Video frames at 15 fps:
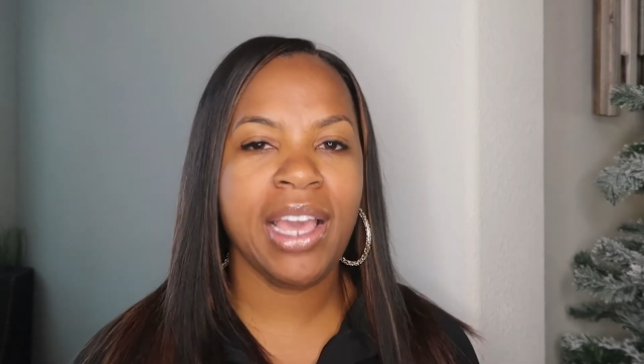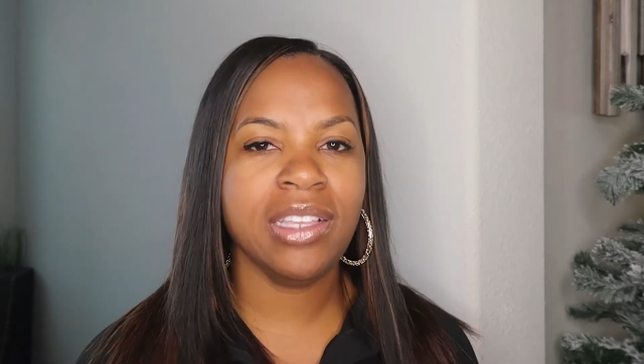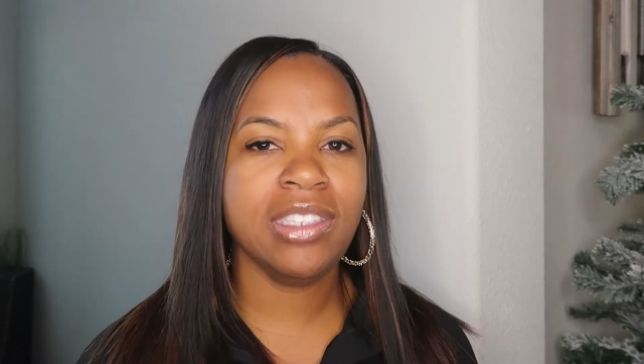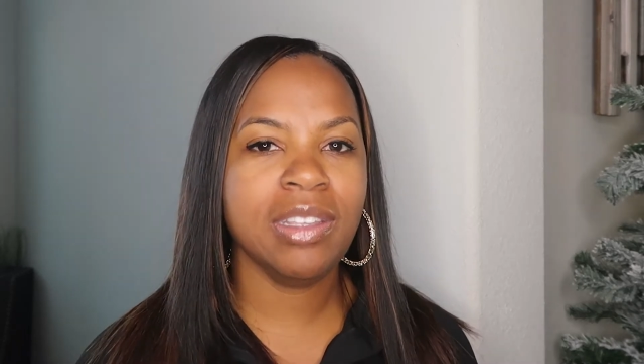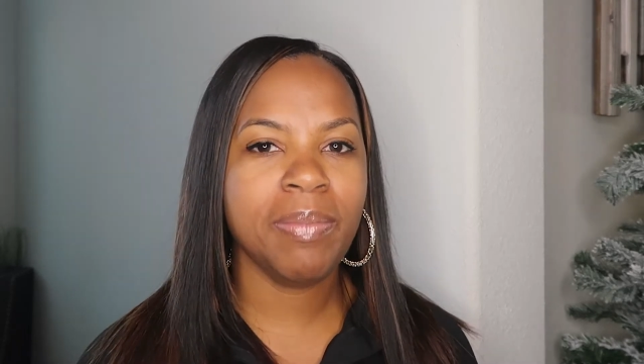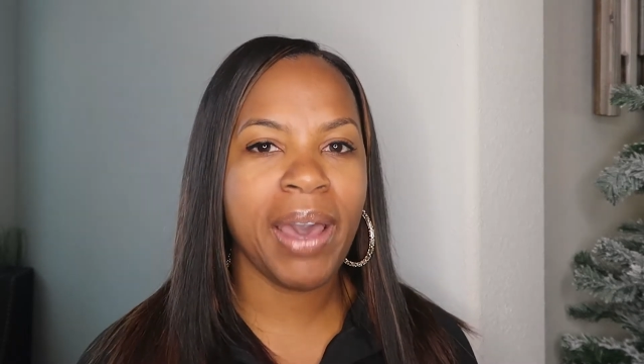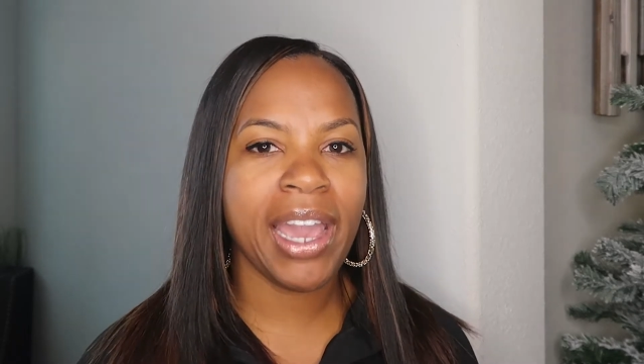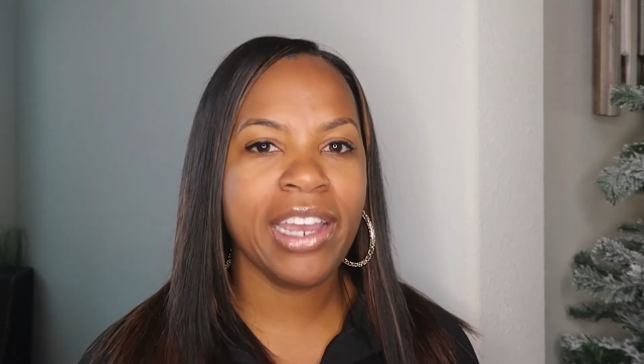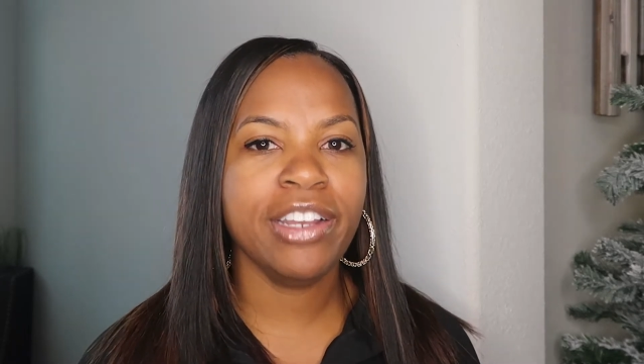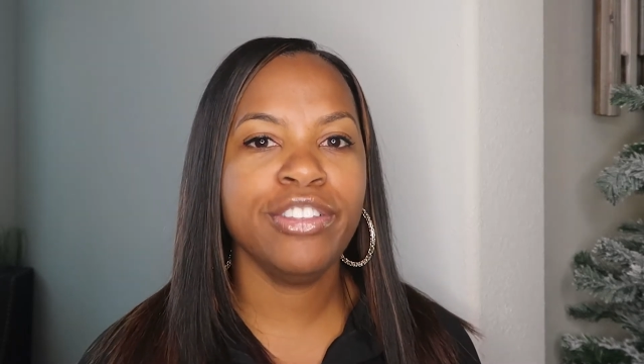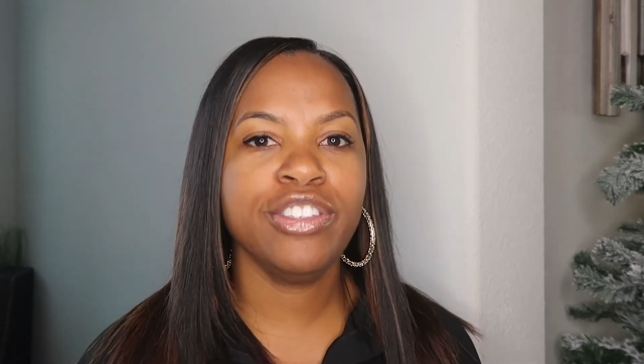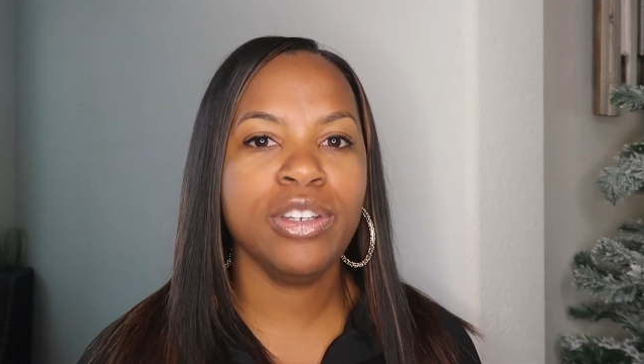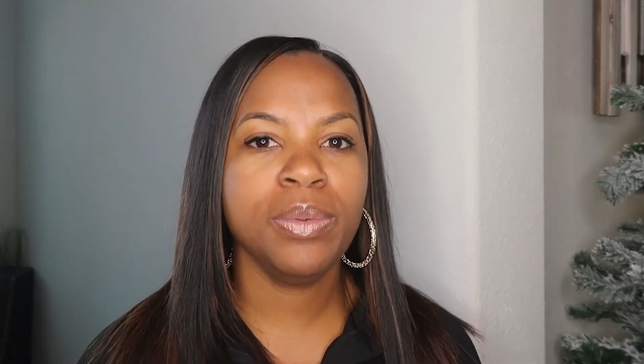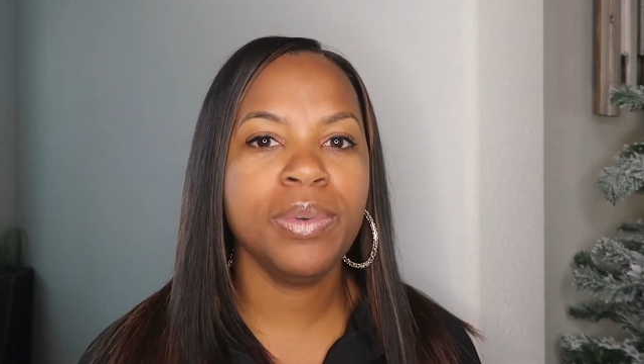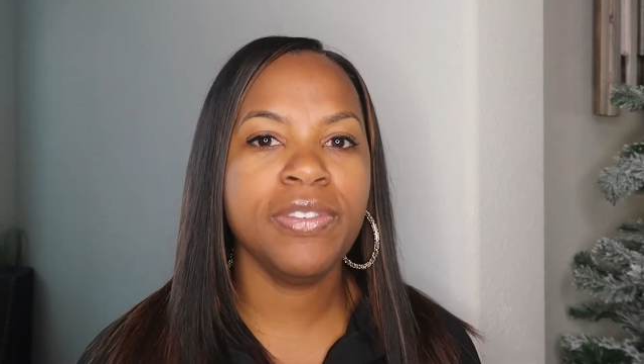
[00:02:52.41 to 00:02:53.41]
as the
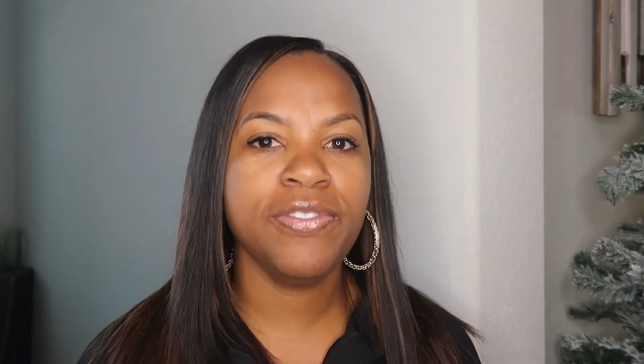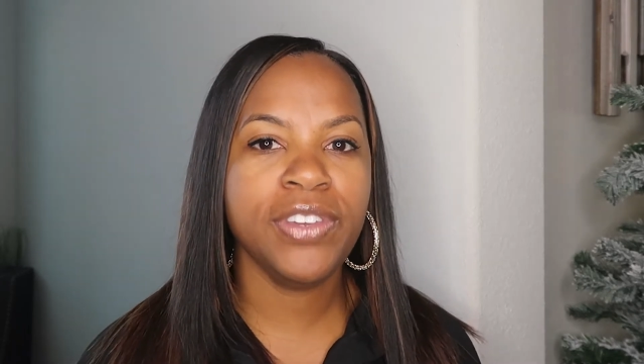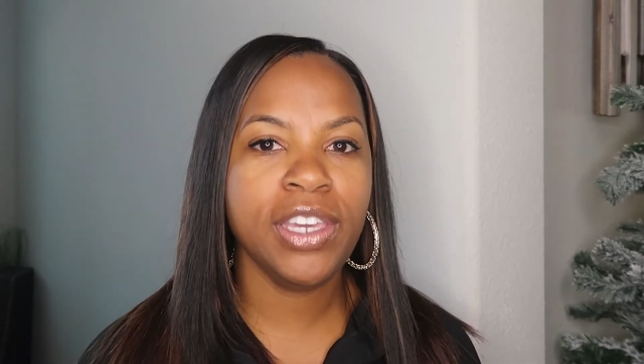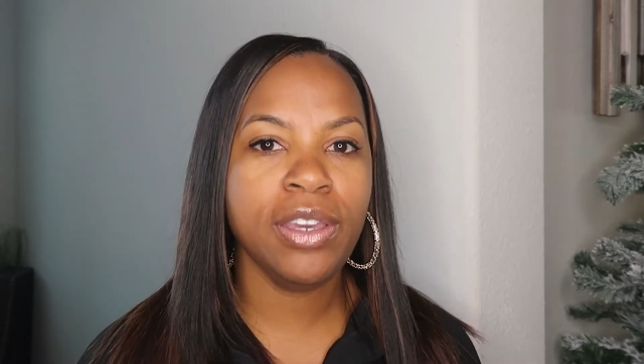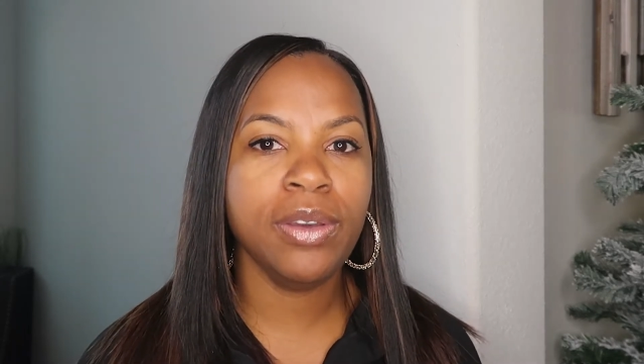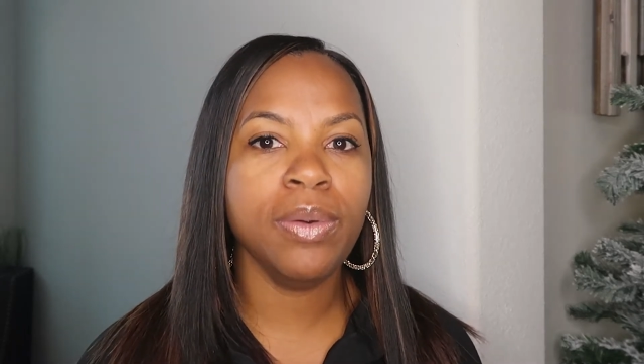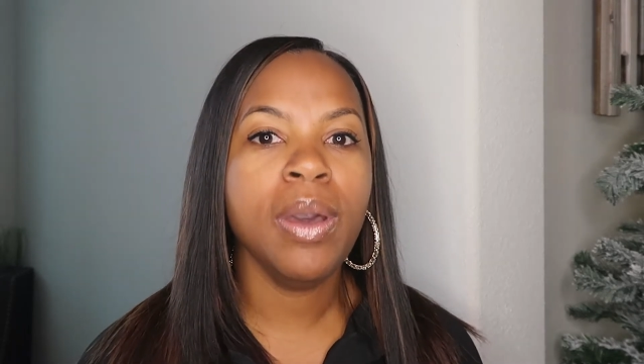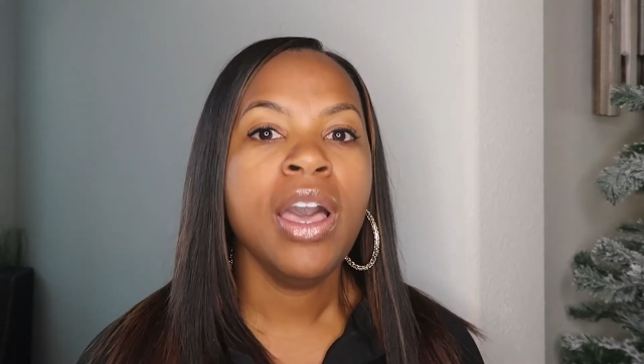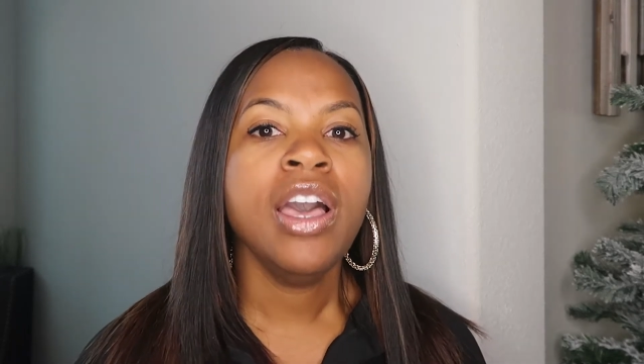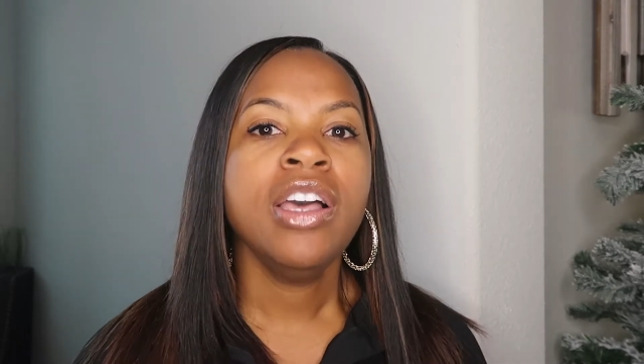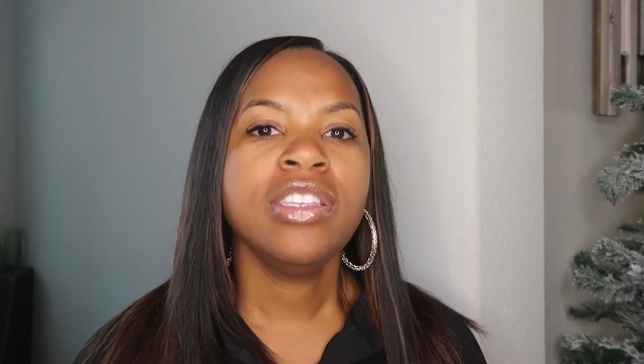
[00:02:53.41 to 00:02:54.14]
buyer to review